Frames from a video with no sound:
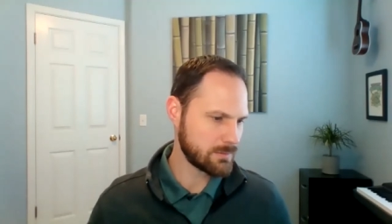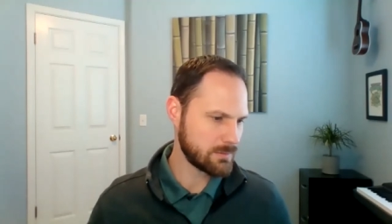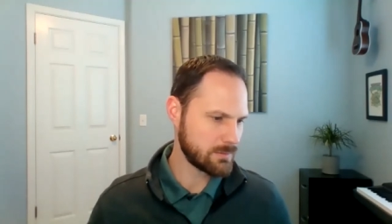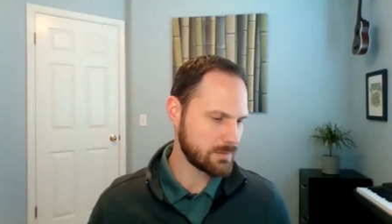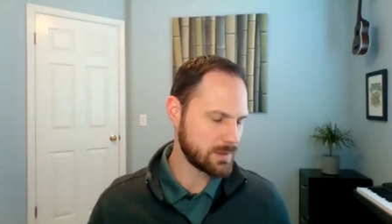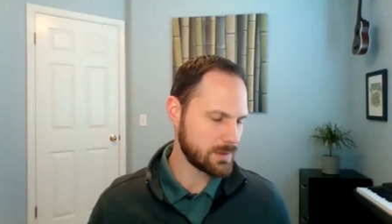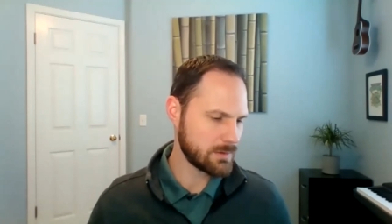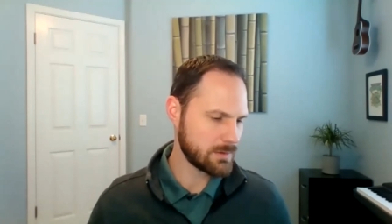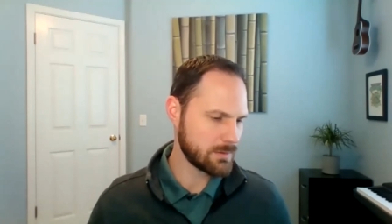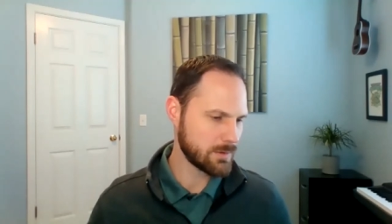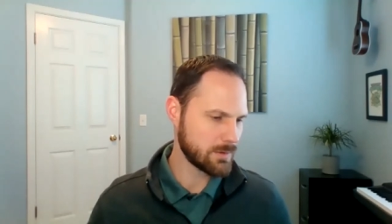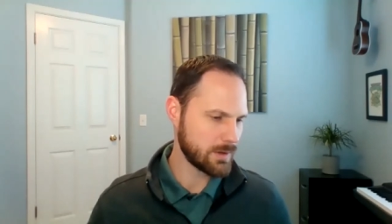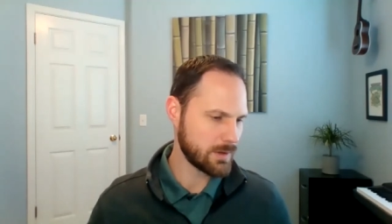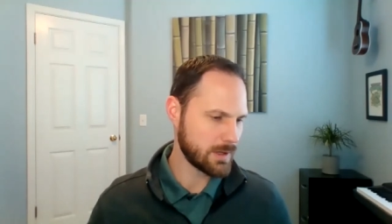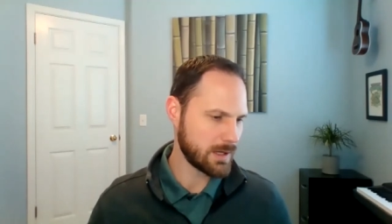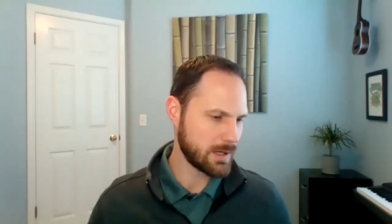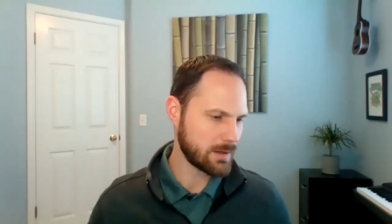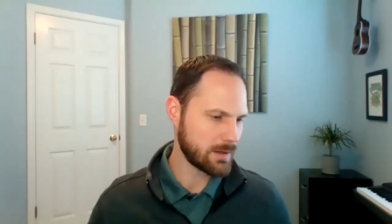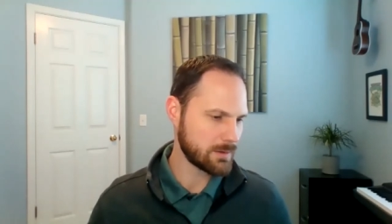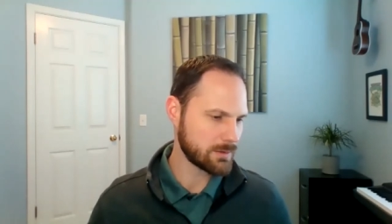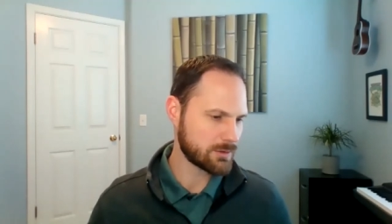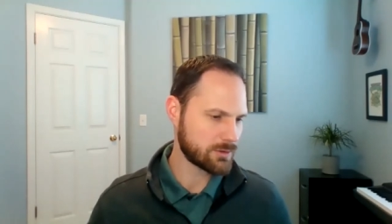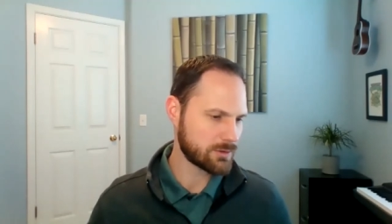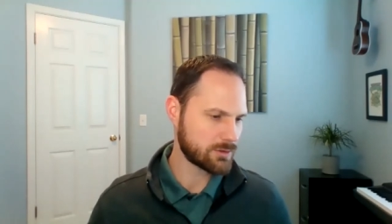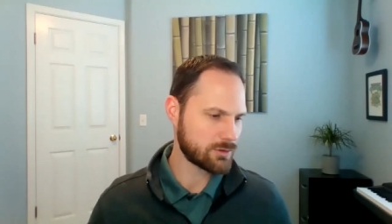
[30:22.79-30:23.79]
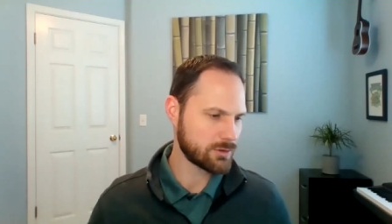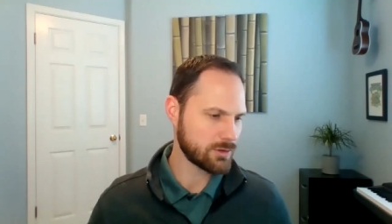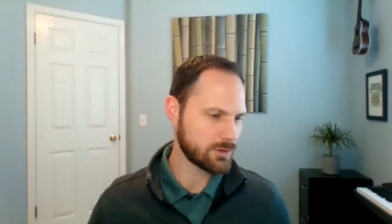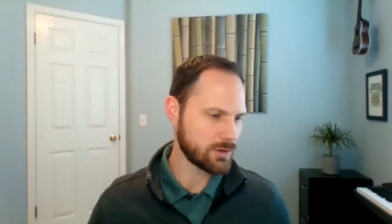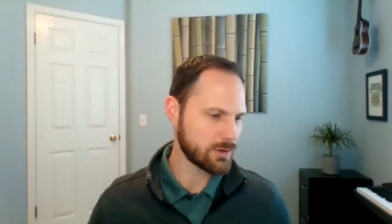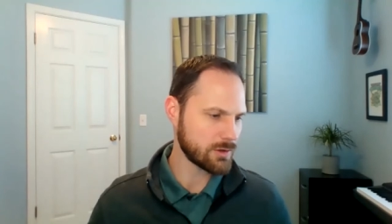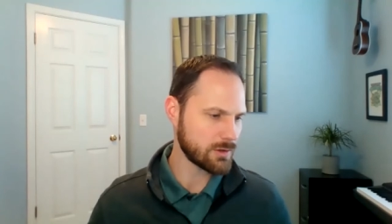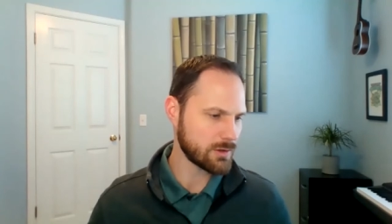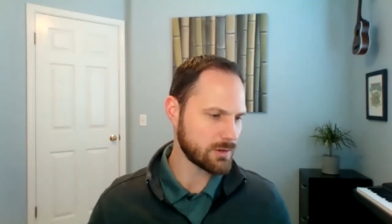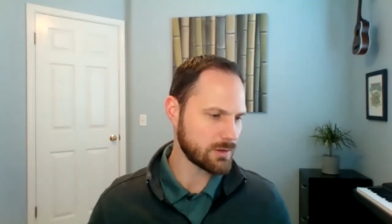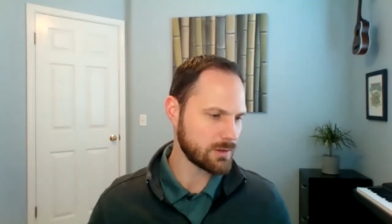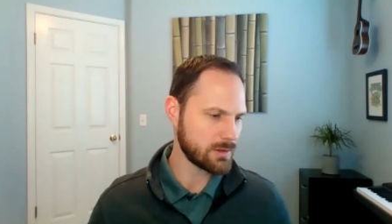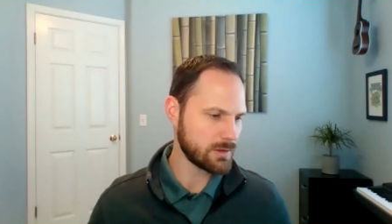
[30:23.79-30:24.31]
you know, the, how to
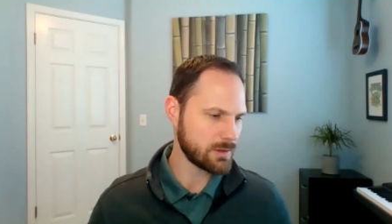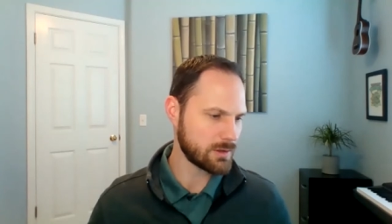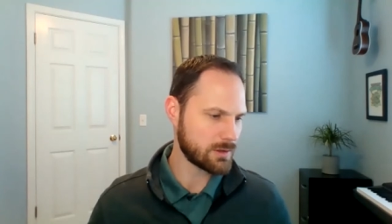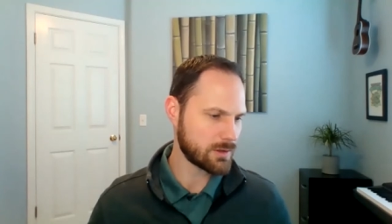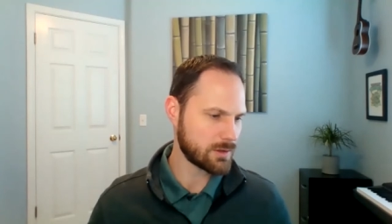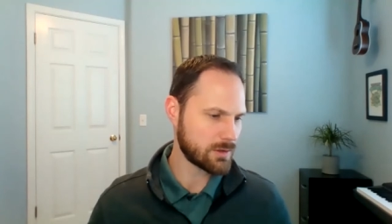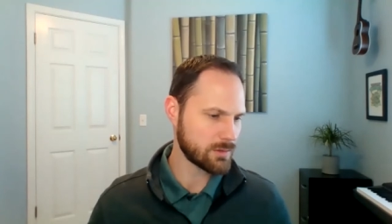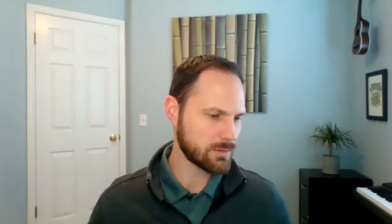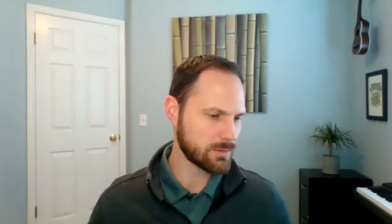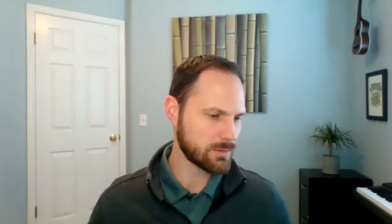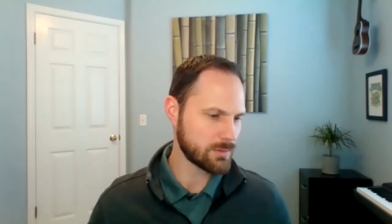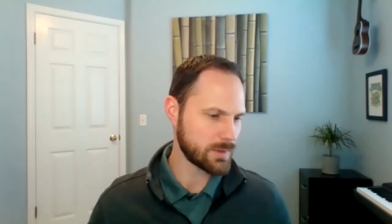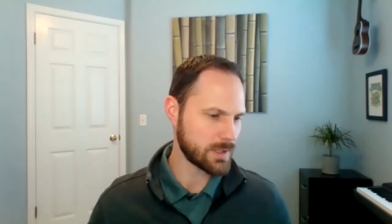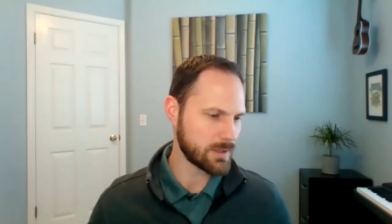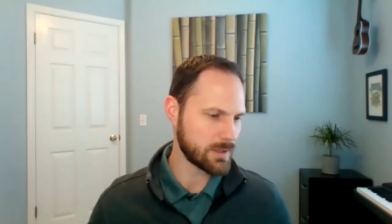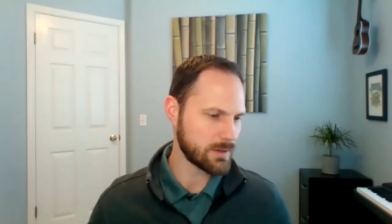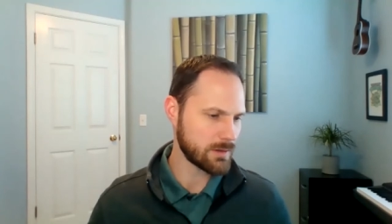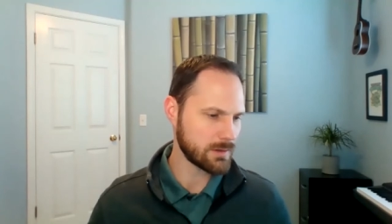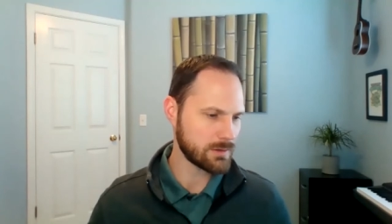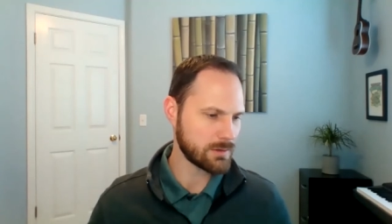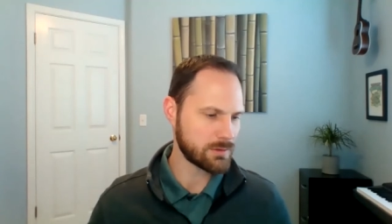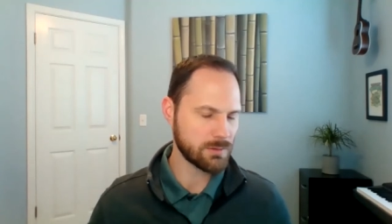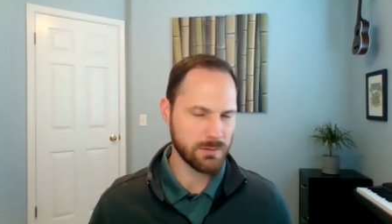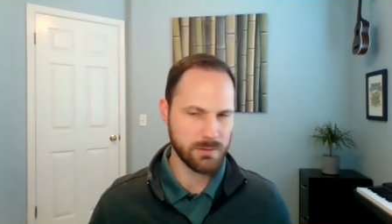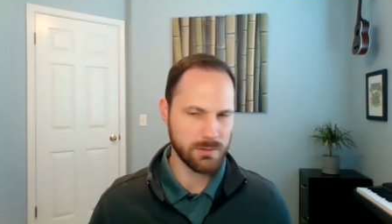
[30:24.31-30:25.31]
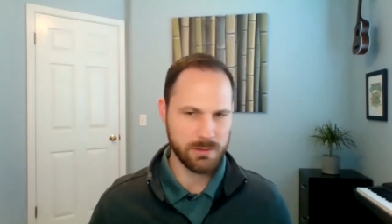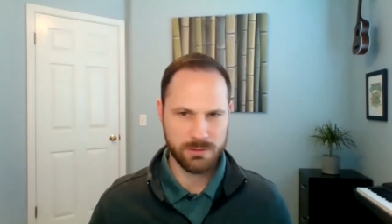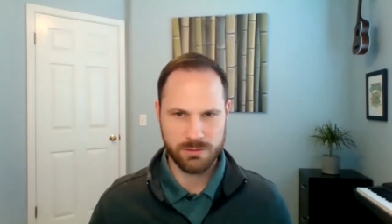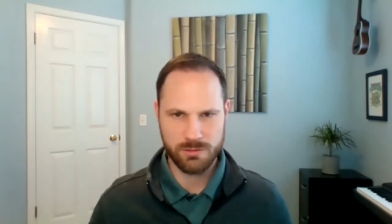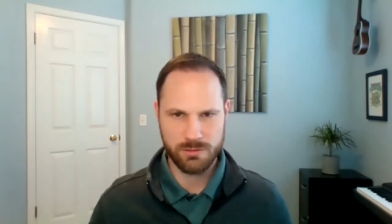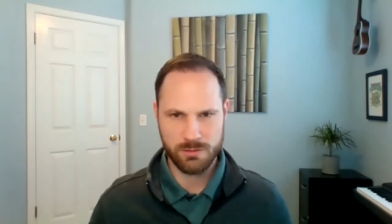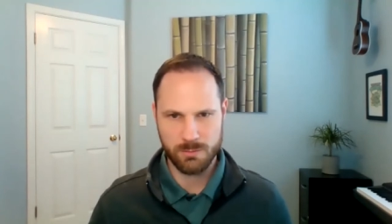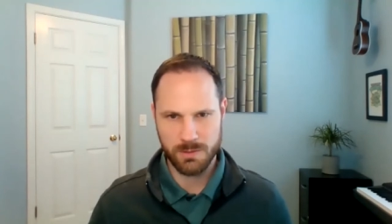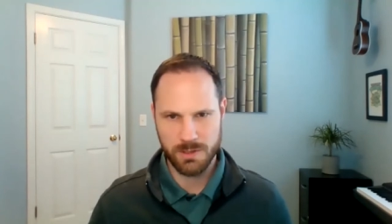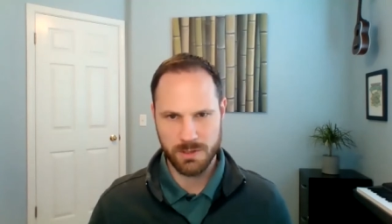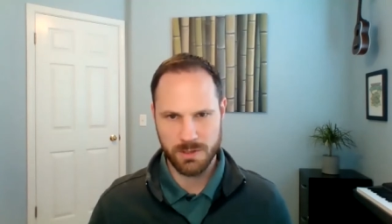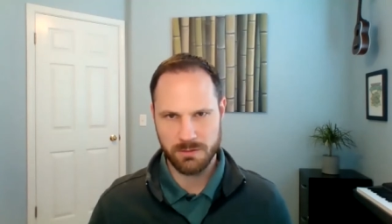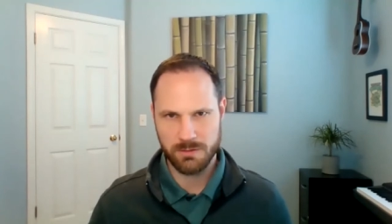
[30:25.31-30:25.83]
start a career at
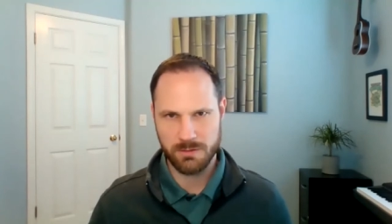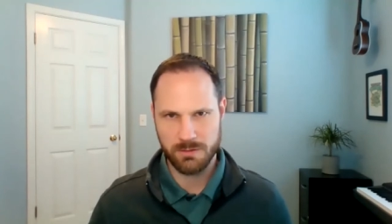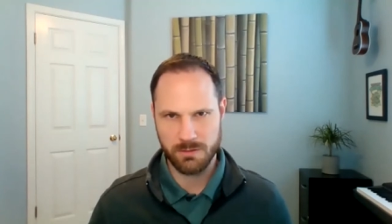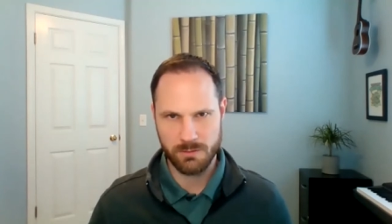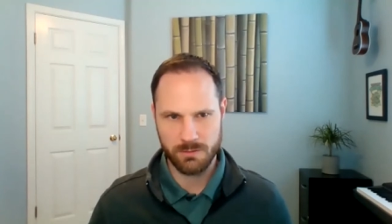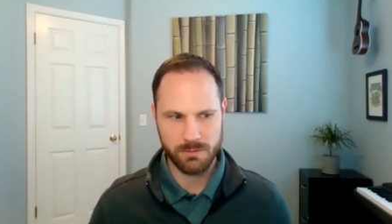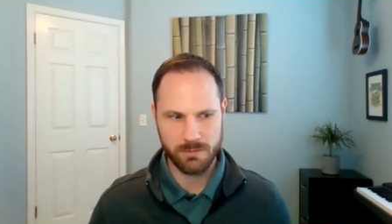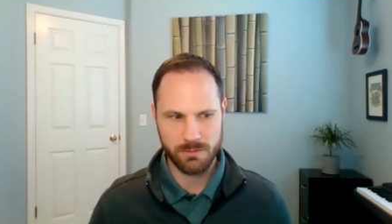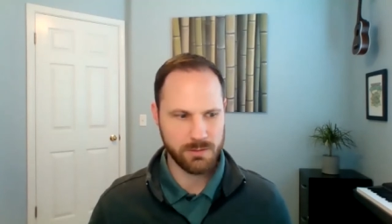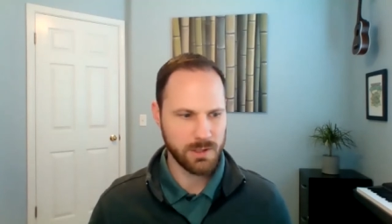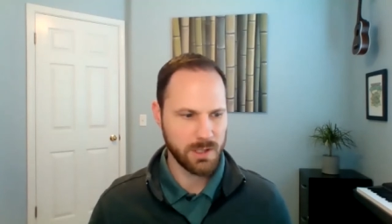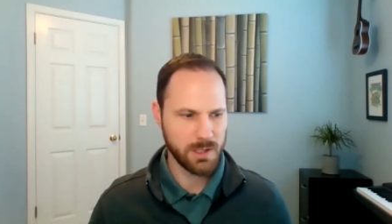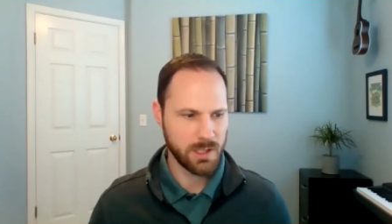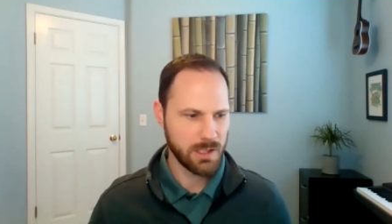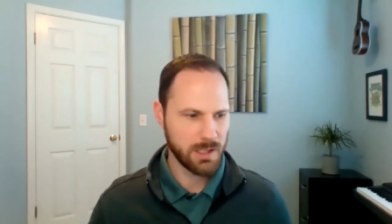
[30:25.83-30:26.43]
traditional medicinals.